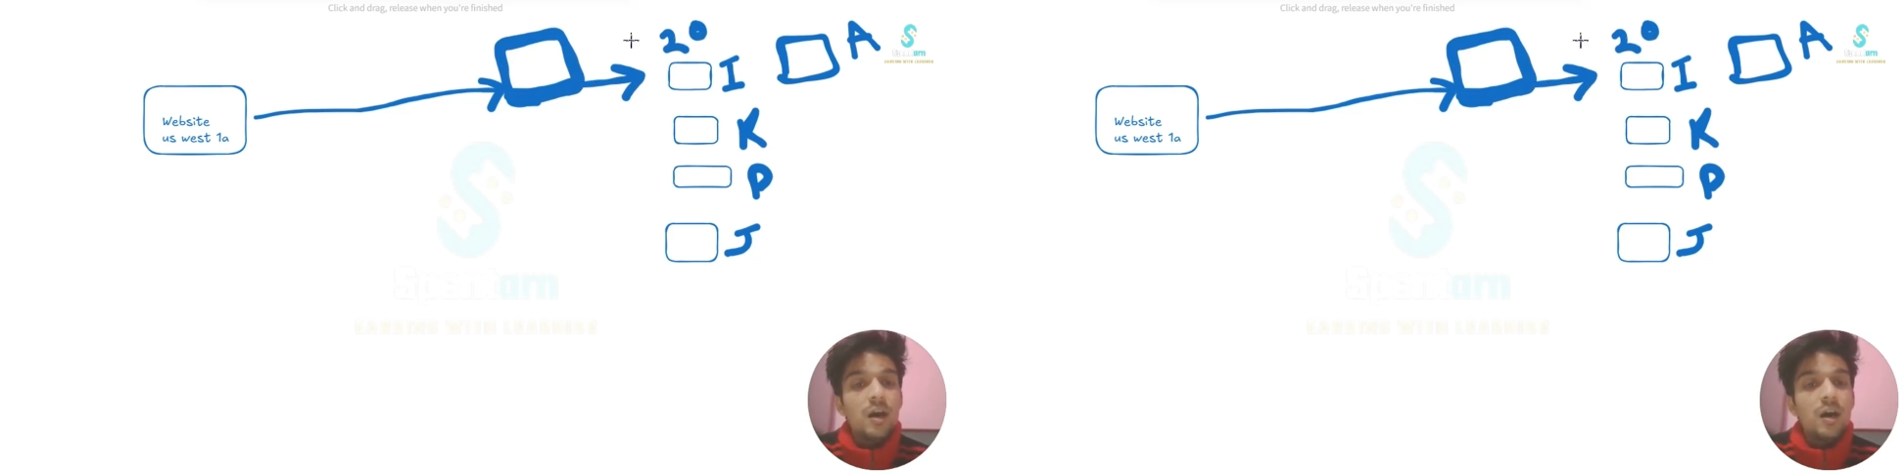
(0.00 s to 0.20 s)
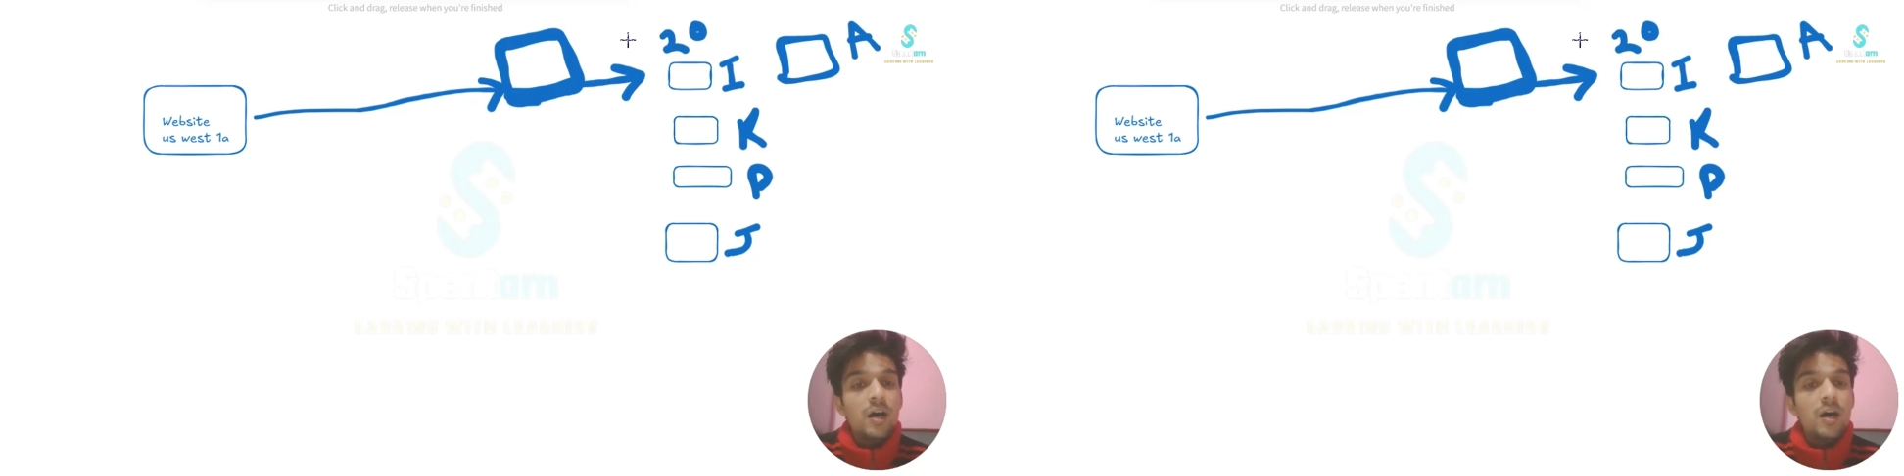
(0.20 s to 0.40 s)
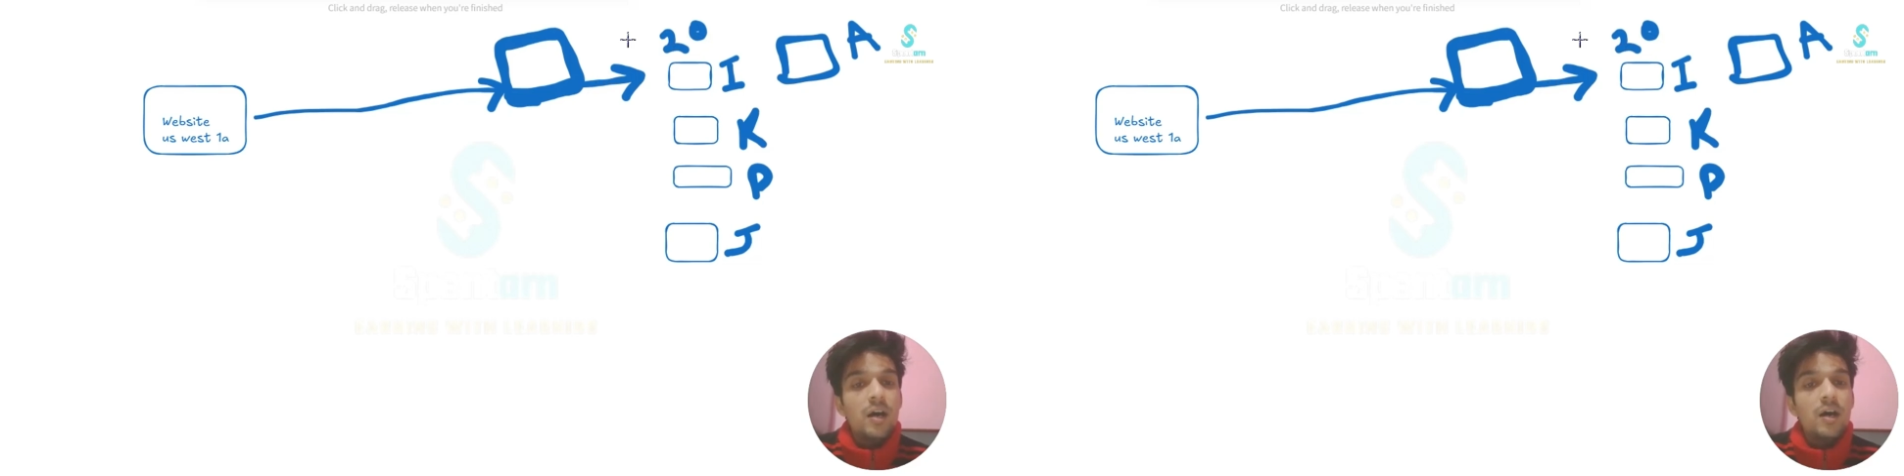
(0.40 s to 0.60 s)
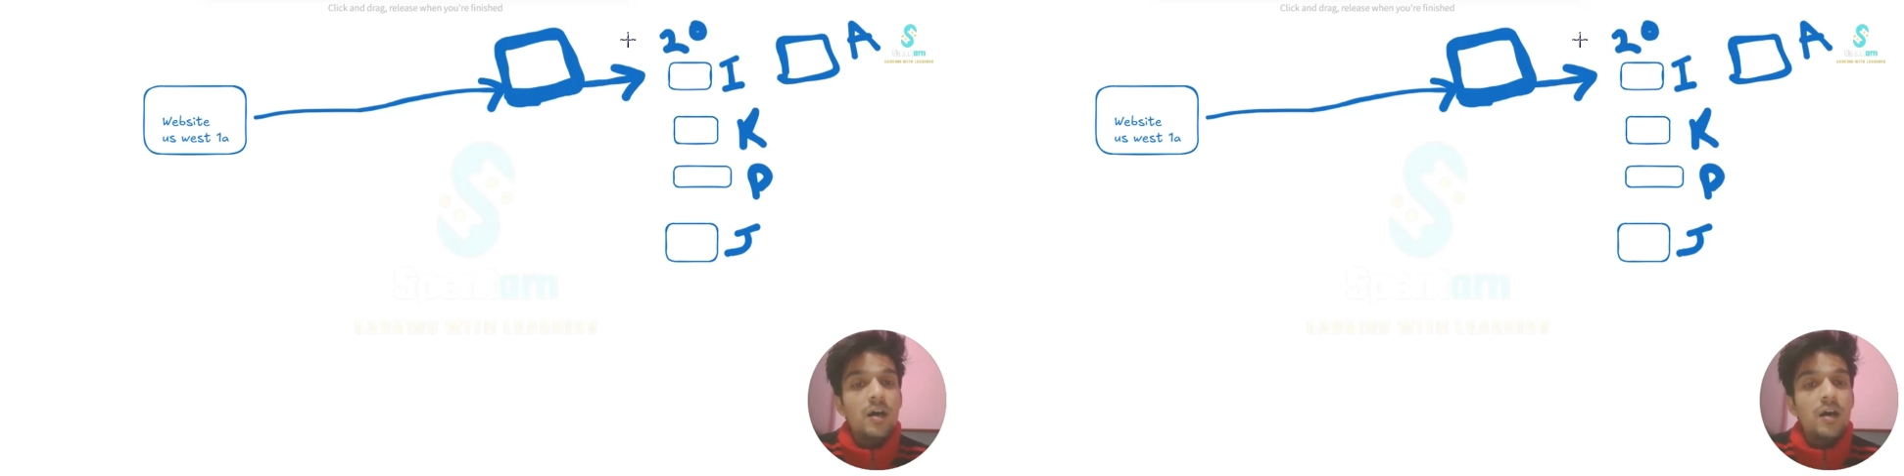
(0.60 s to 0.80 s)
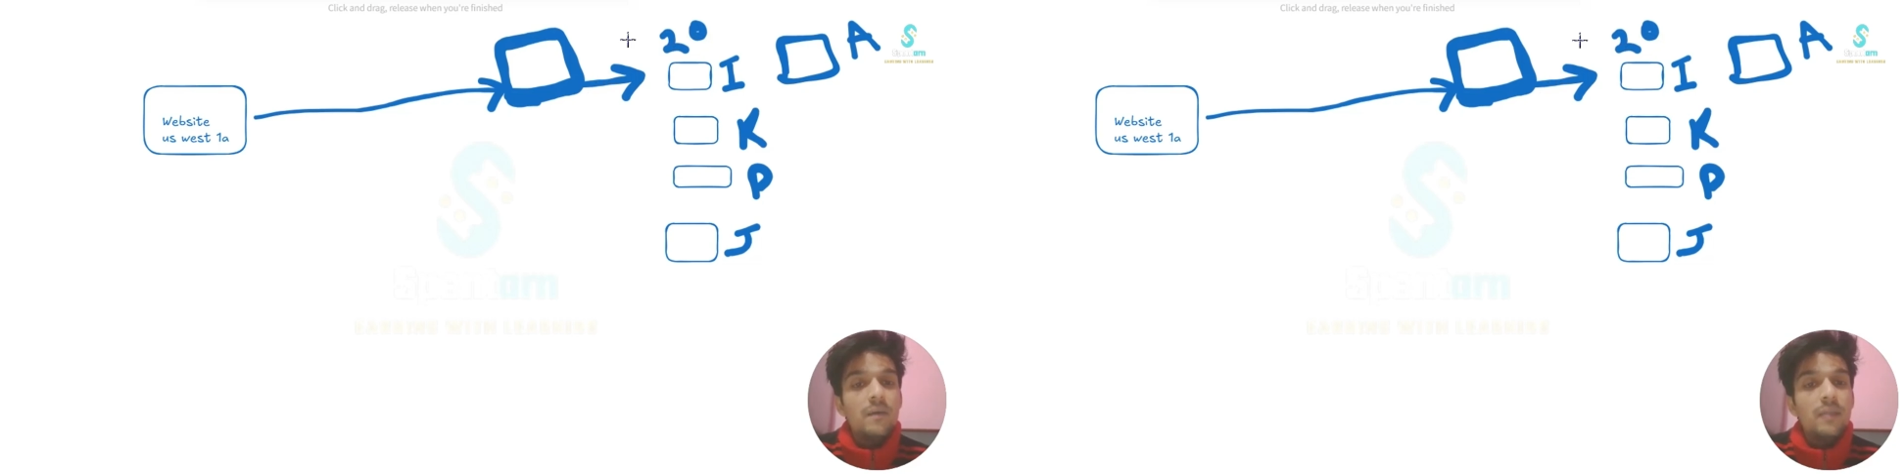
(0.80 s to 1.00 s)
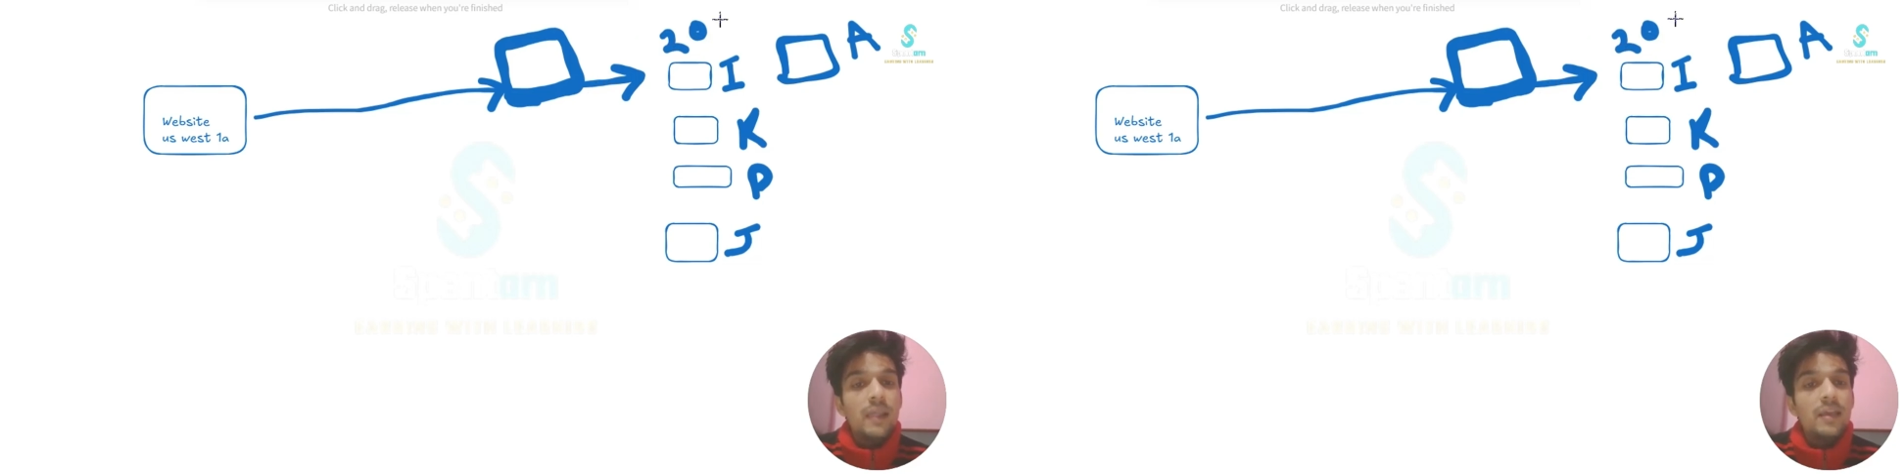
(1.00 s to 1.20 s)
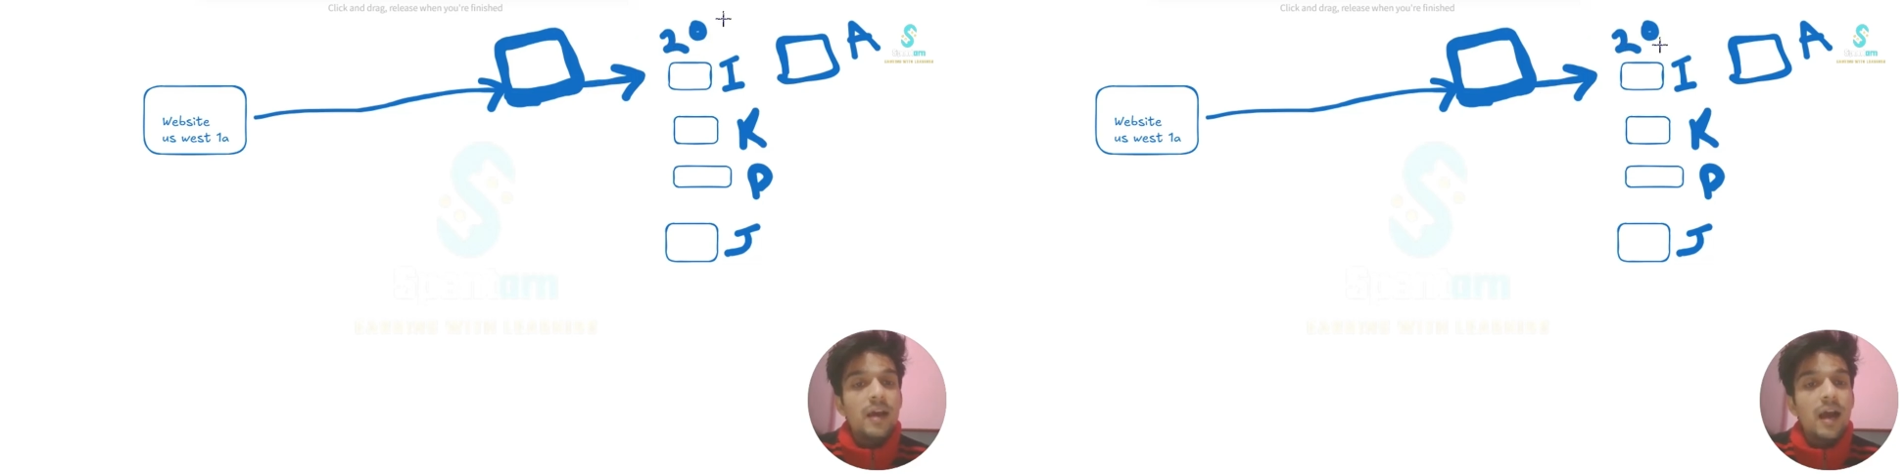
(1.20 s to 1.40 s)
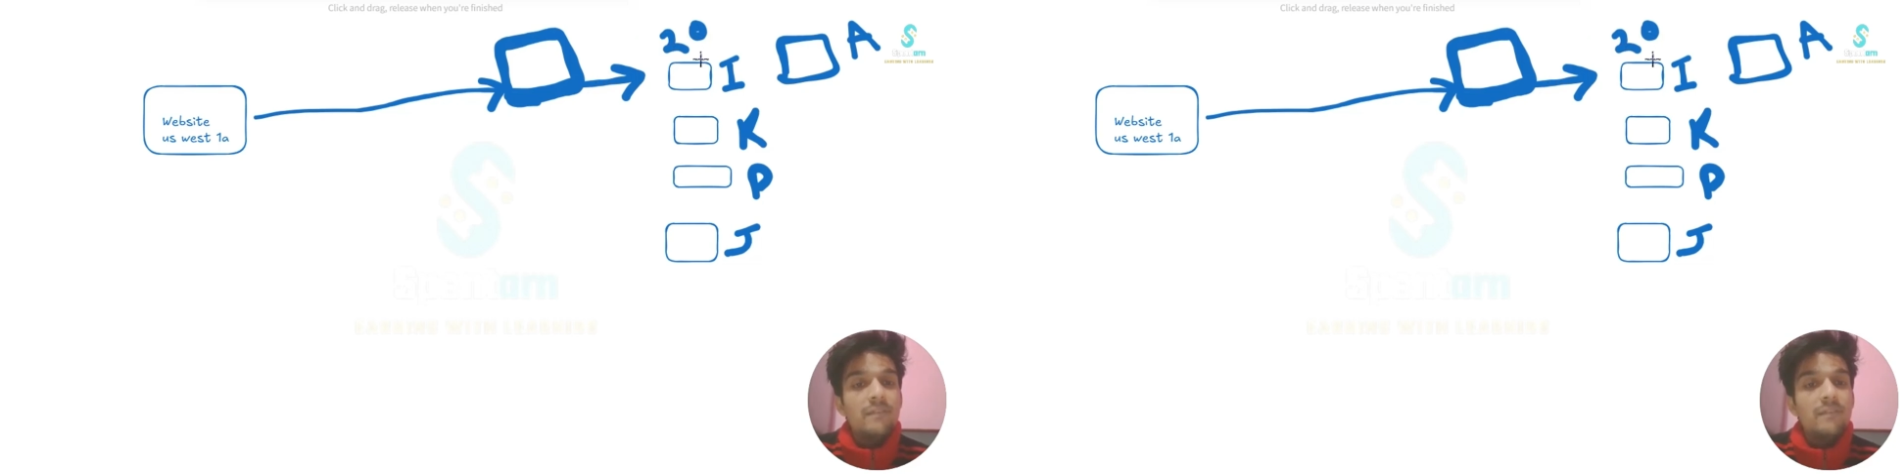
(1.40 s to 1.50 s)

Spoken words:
like